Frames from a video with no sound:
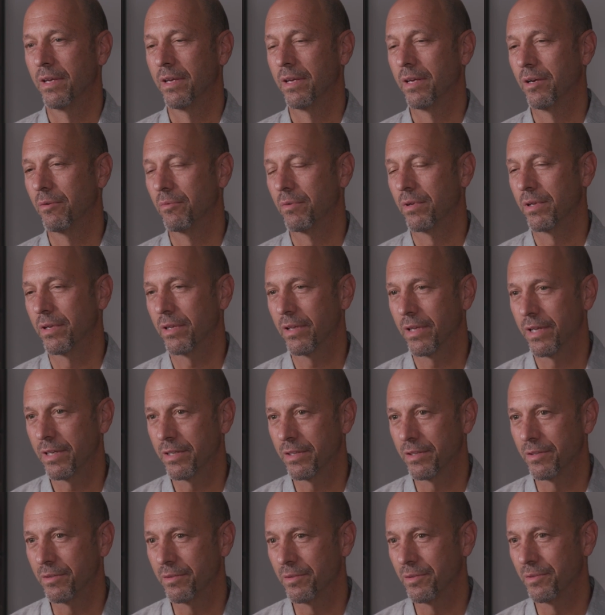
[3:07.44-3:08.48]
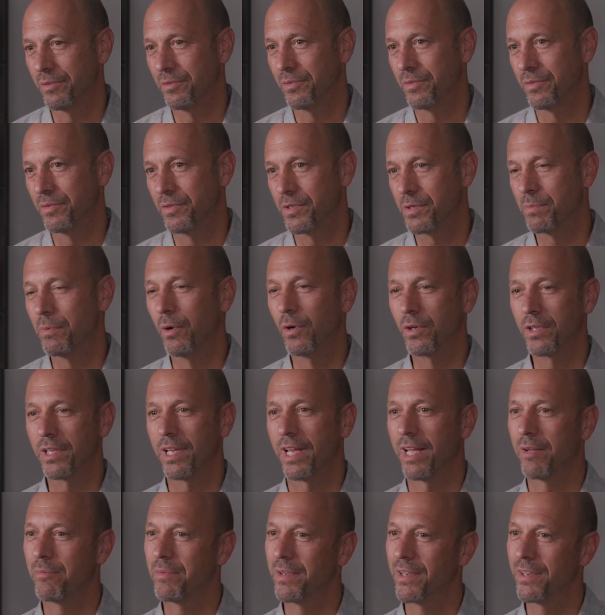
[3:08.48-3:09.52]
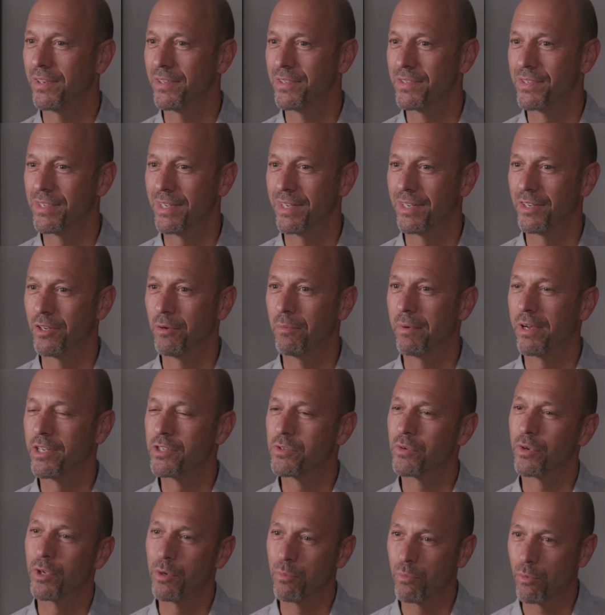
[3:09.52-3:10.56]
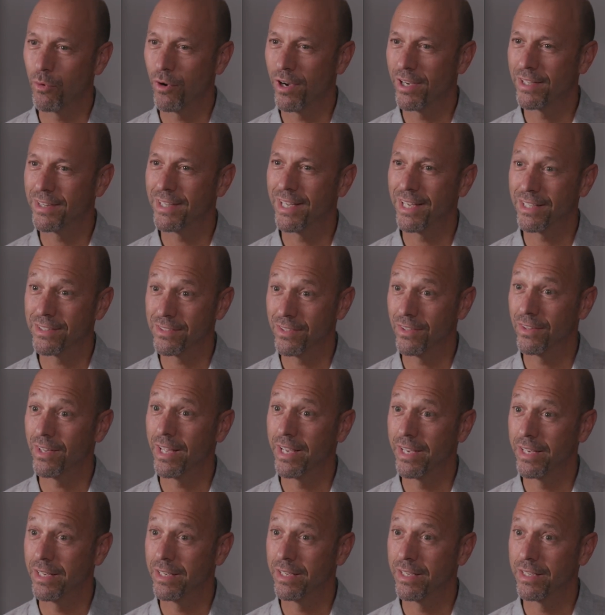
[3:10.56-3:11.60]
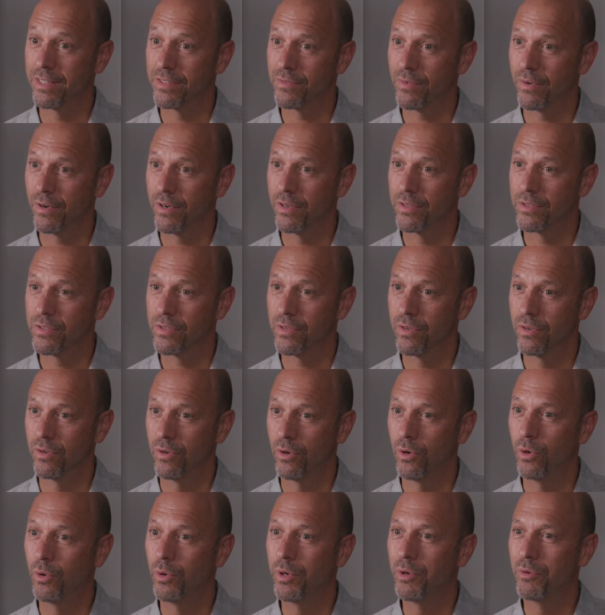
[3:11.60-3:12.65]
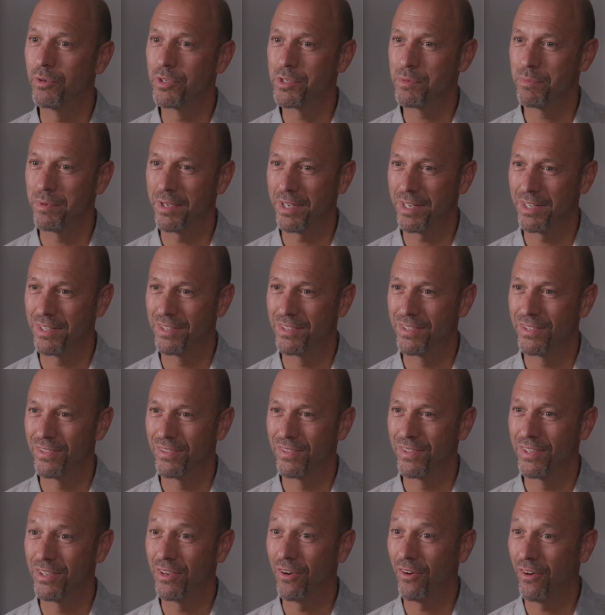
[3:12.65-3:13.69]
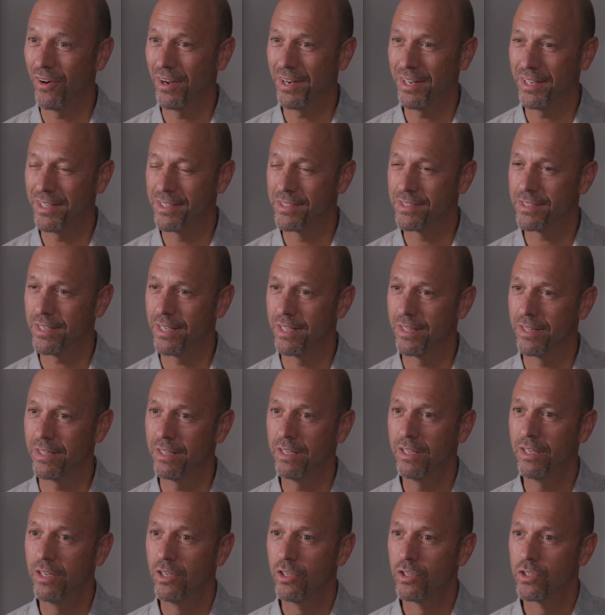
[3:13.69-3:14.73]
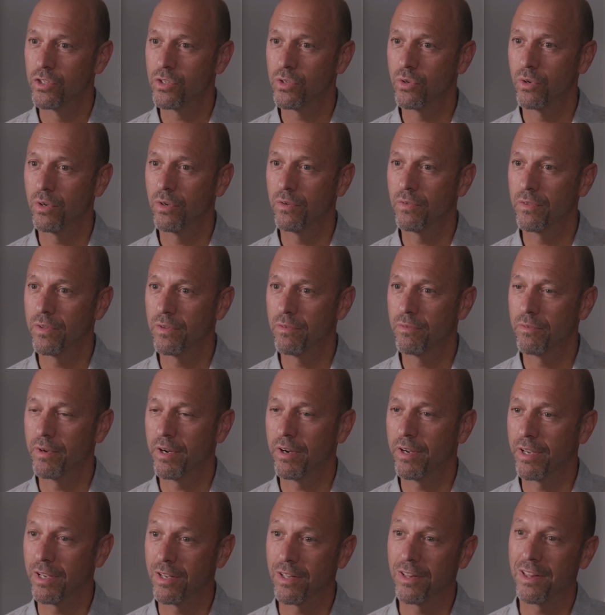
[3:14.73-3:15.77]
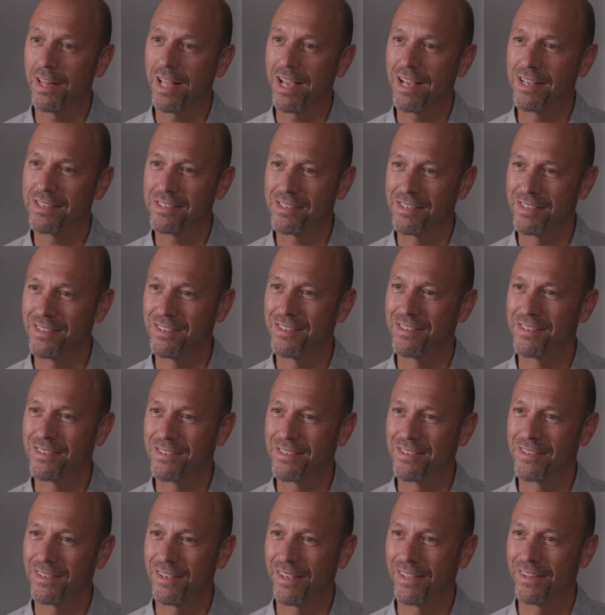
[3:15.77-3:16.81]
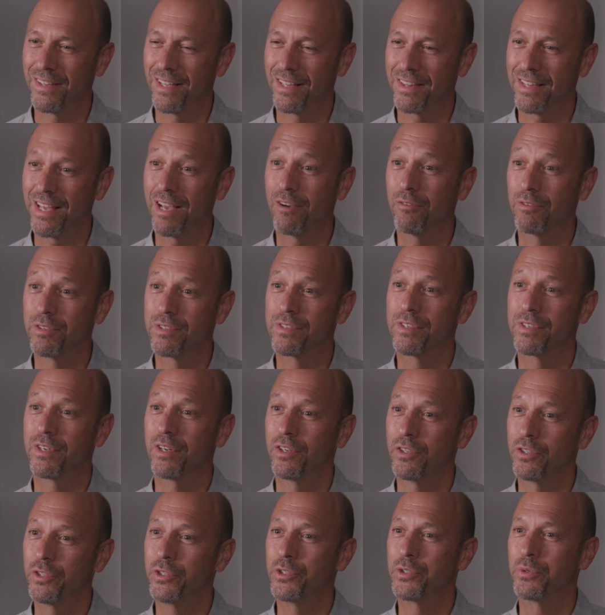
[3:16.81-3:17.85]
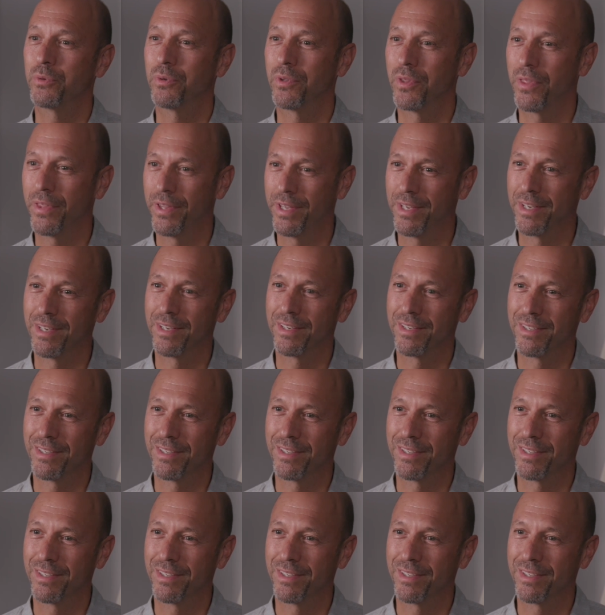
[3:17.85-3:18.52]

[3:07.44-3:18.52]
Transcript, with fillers: Yeah, I'm really glad you, you spoke to that because uh, nobody's really brought that to light as far as who he was speaking to, the audience, and sort of the varying classes, and that that was an unusual thing.